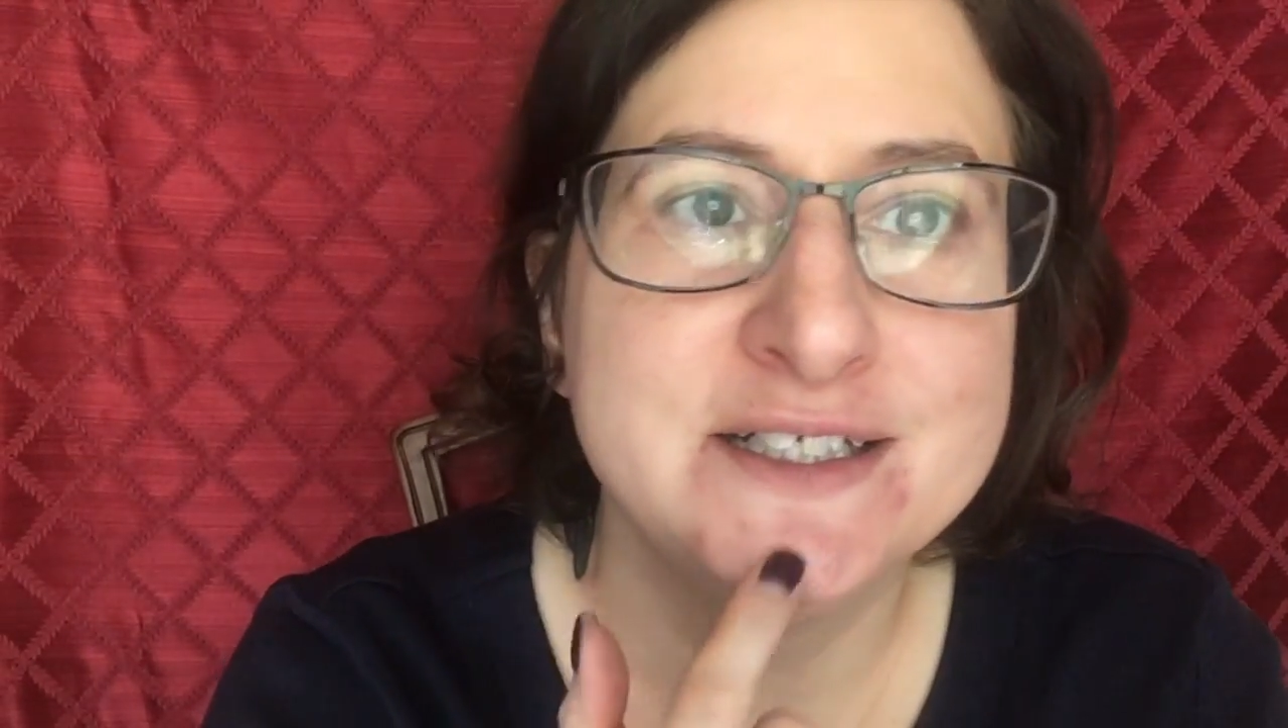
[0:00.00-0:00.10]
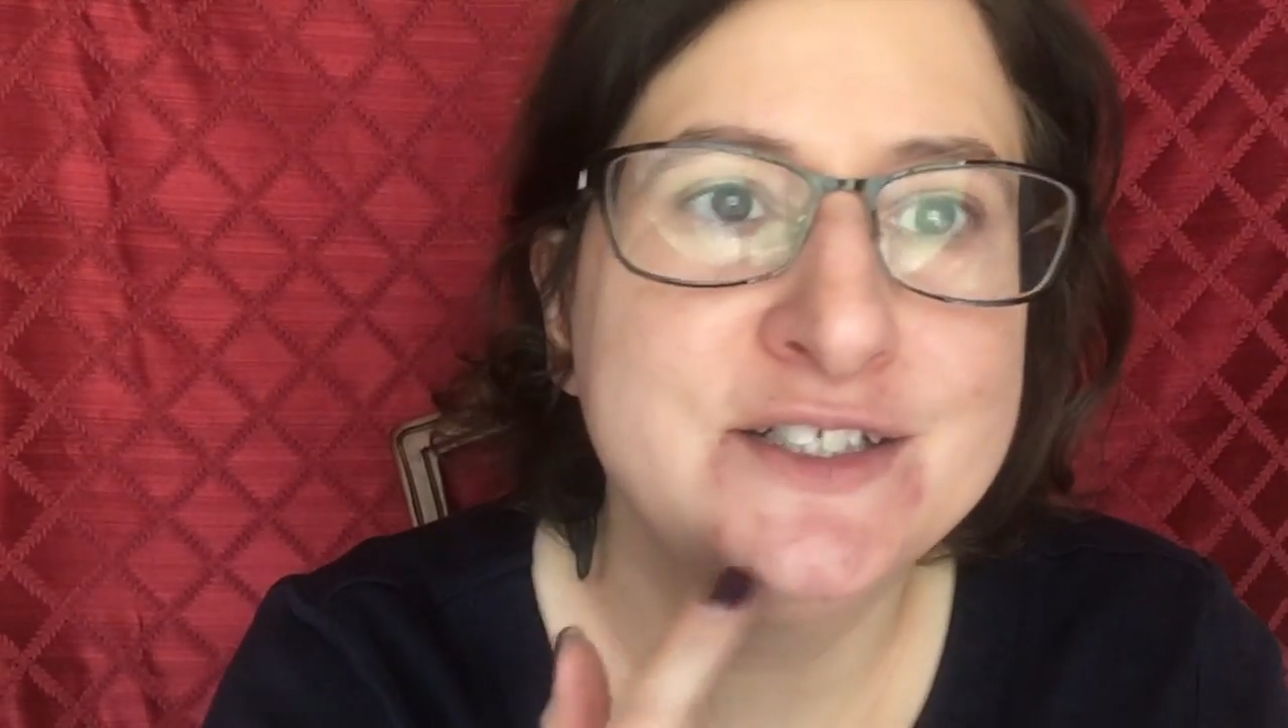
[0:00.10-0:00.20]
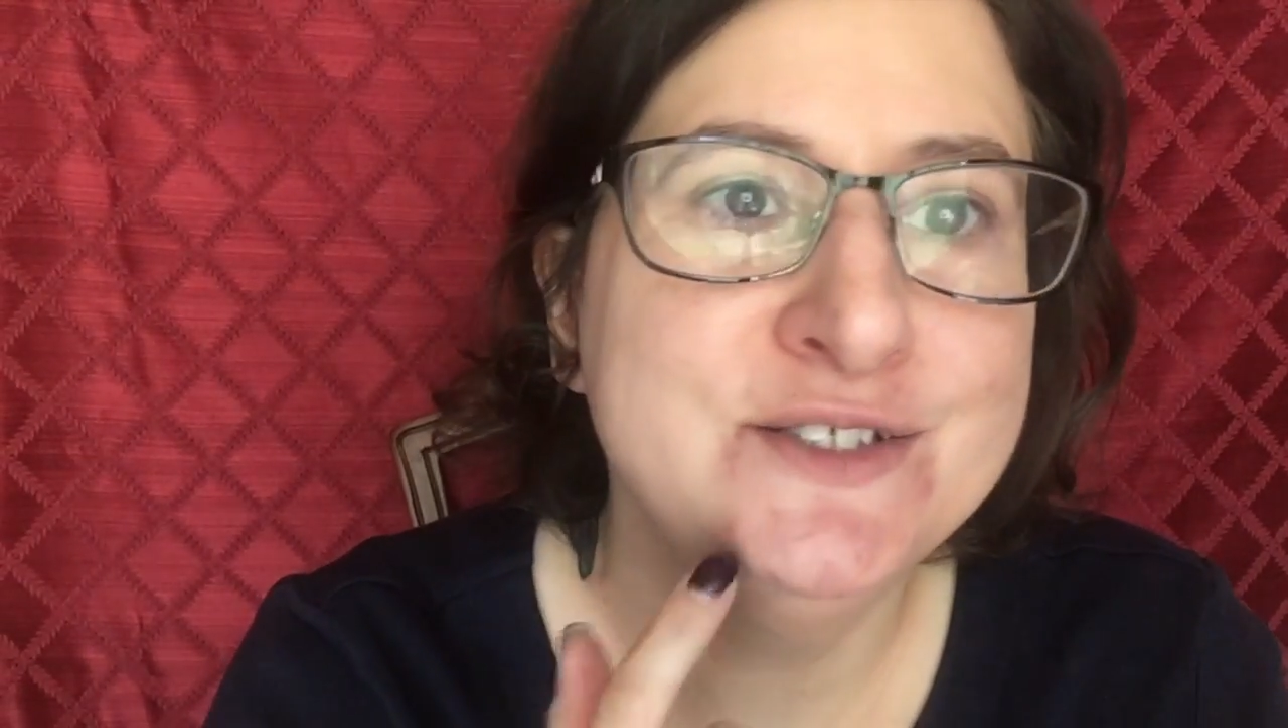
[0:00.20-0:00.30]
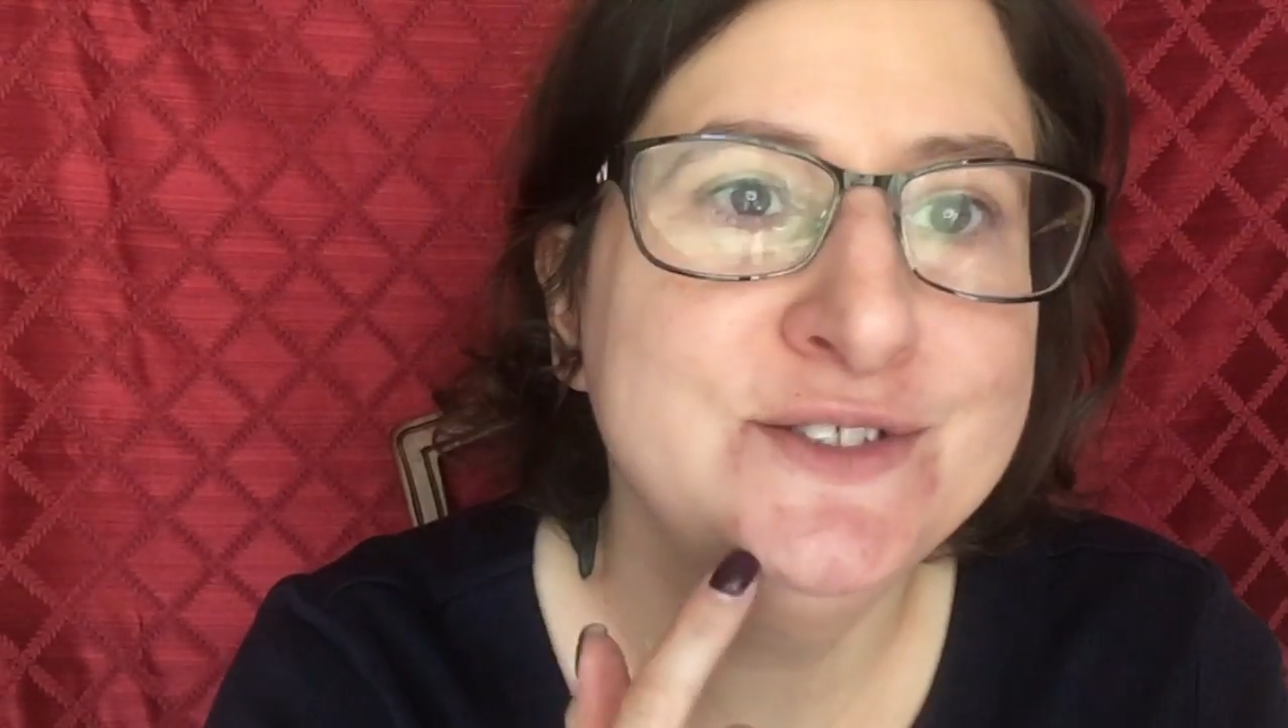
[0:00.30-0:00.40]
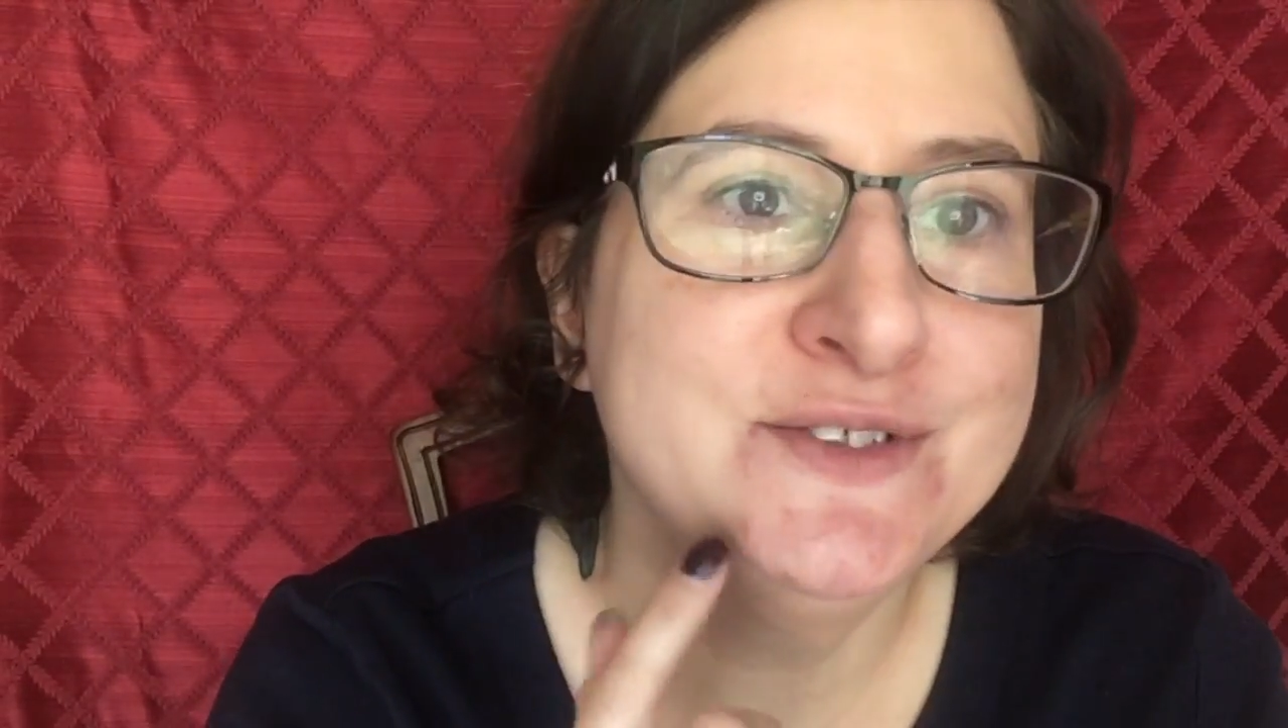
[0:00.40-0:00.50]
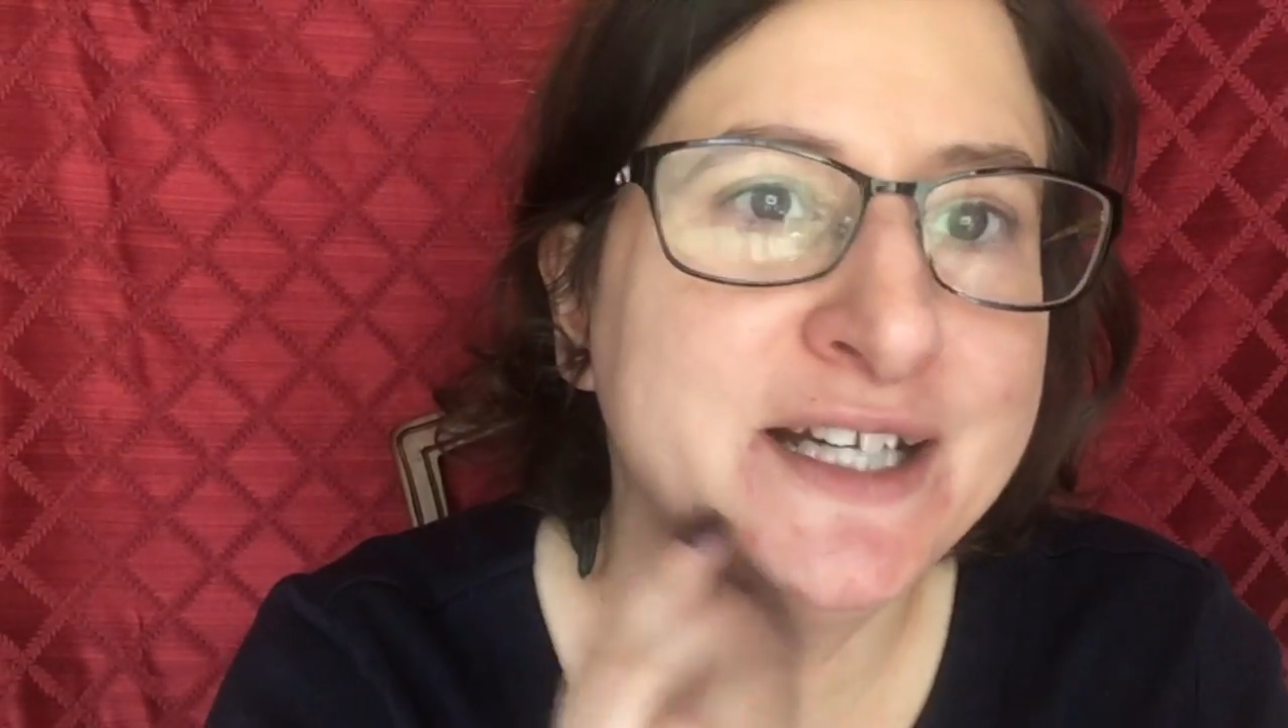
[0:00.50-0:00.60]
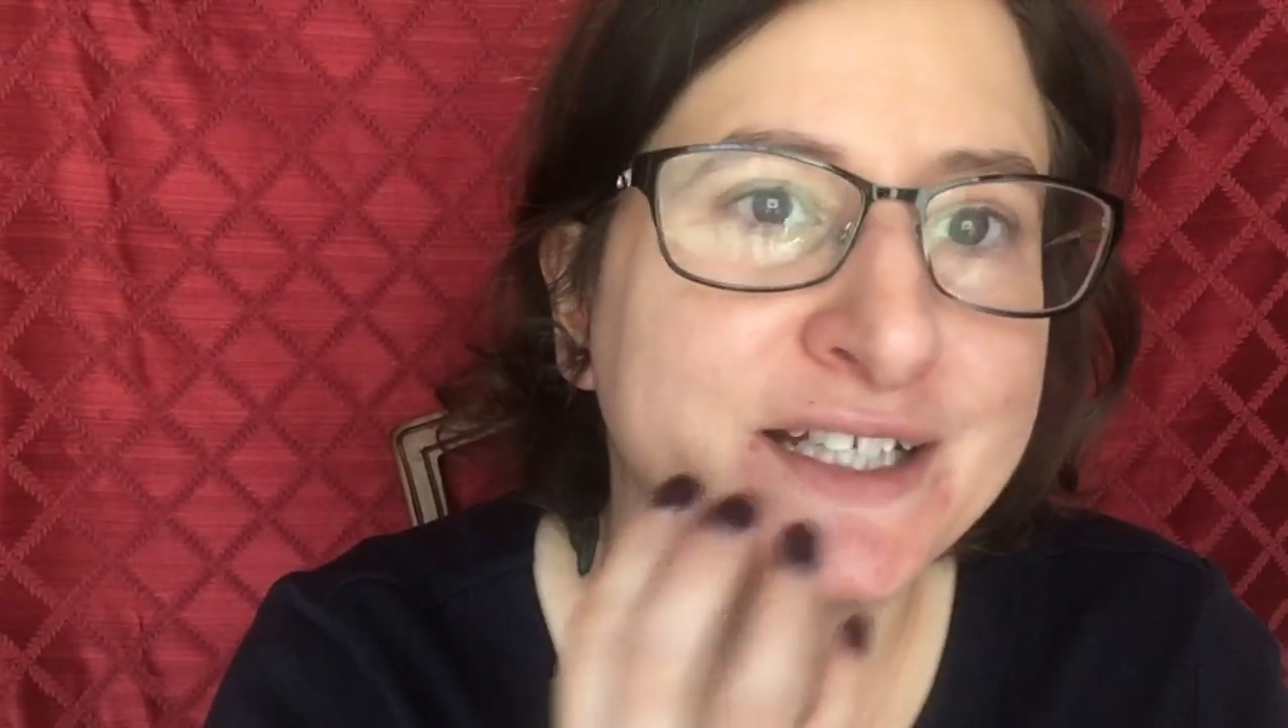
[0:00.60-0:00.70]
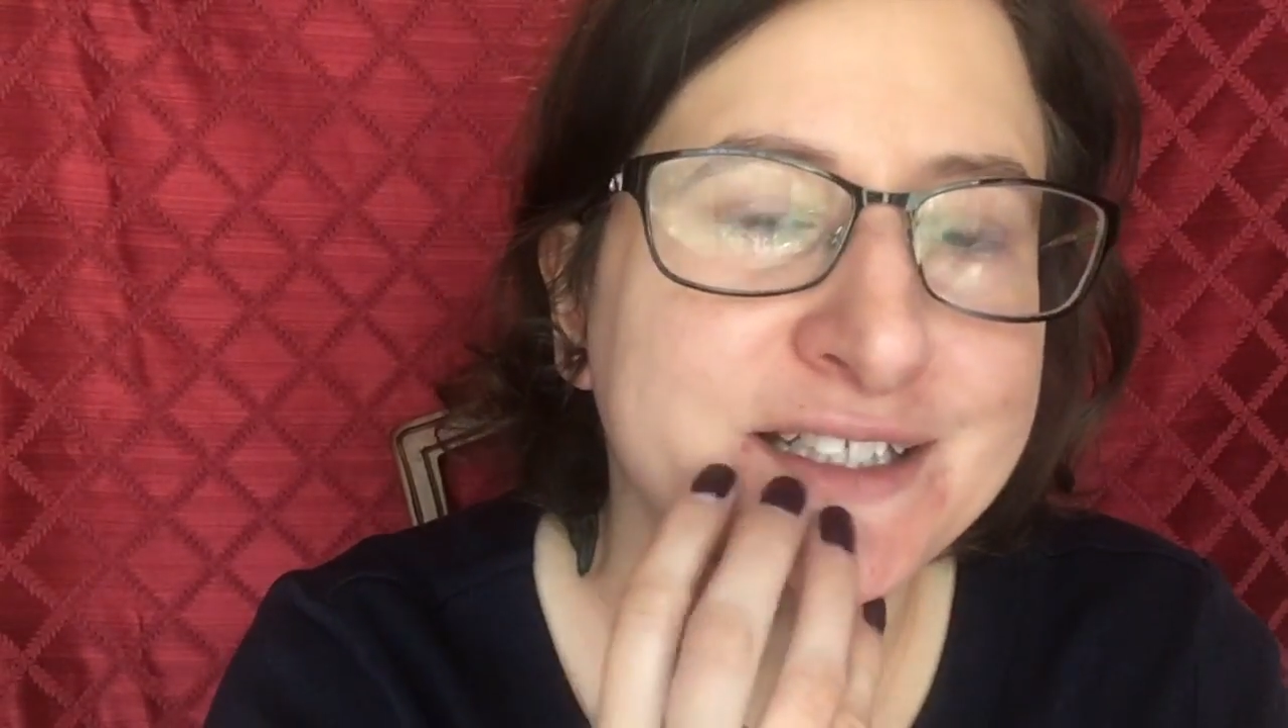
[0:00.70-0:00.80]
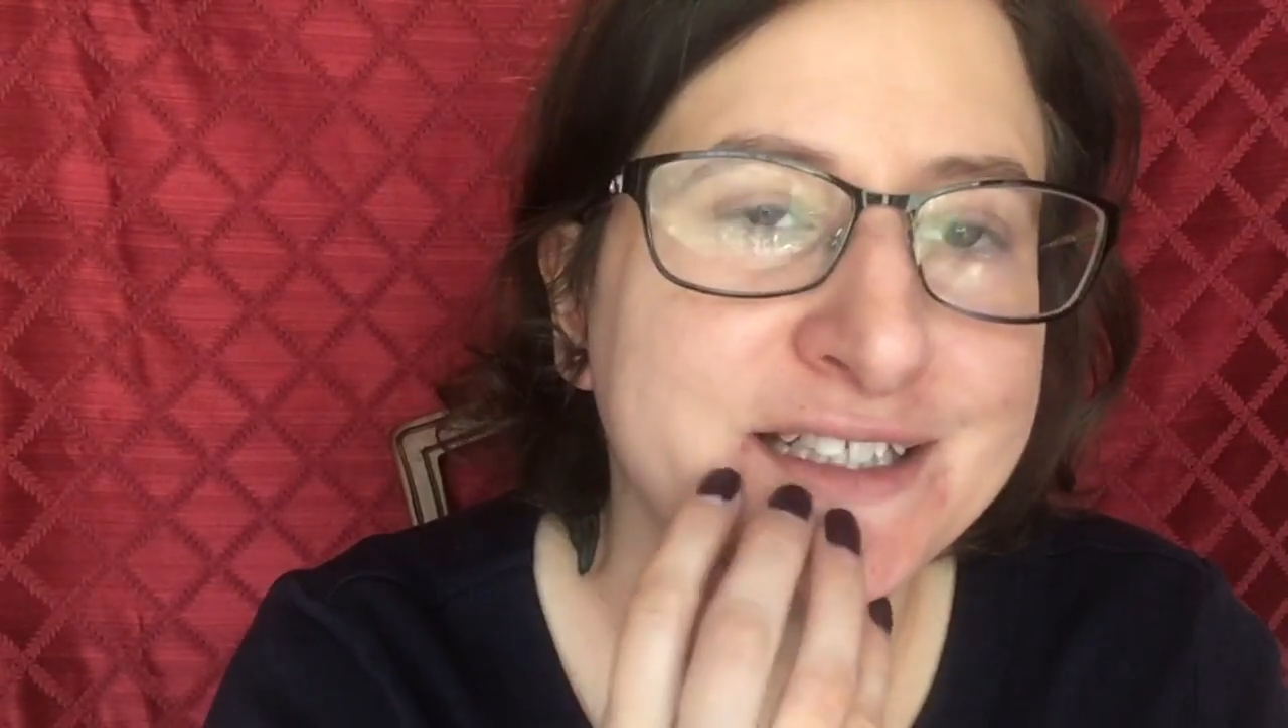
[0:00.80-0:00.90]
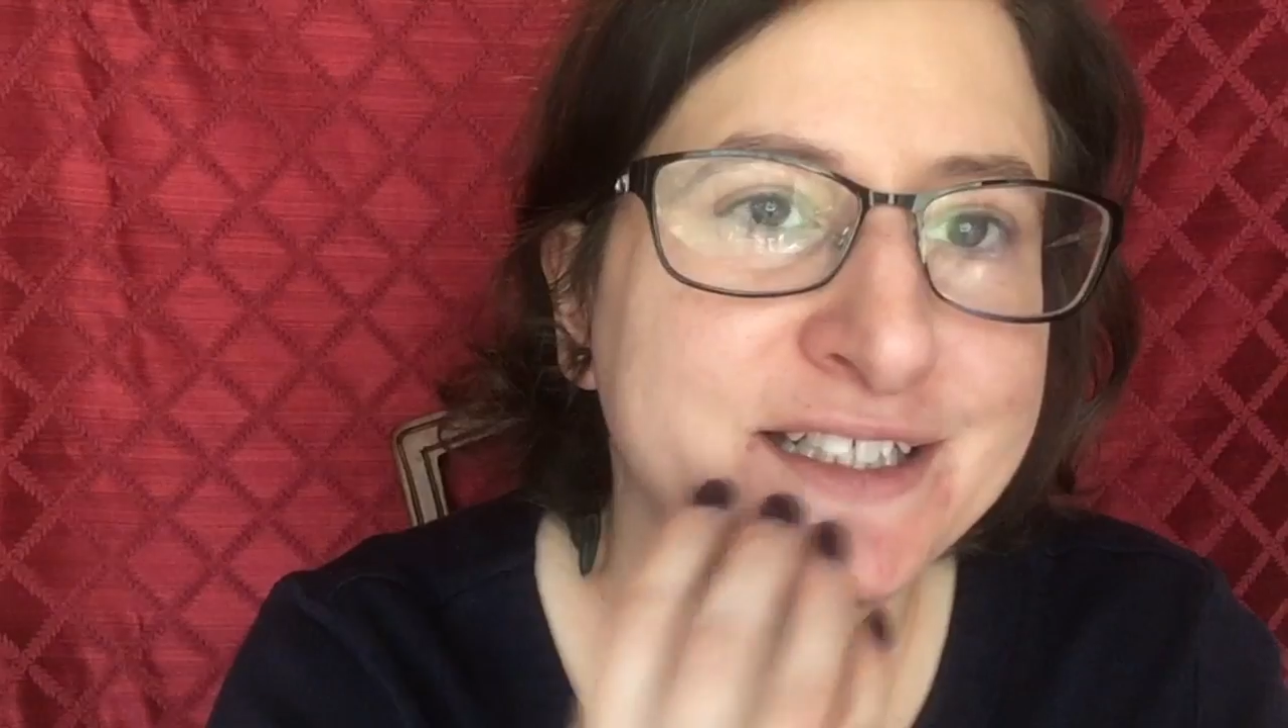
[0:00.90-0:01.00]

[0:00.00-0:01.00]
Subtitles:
new acne